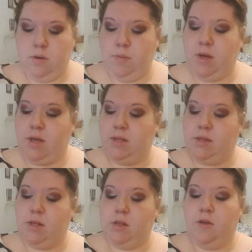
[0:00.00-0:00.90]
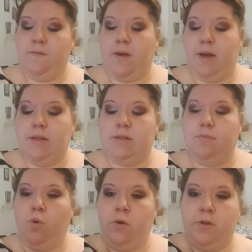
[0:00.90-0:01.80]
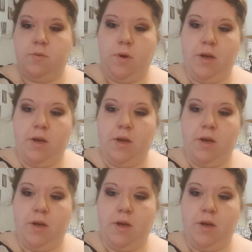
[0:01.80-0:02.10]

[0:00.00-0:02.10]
But it's the Too Faced Born This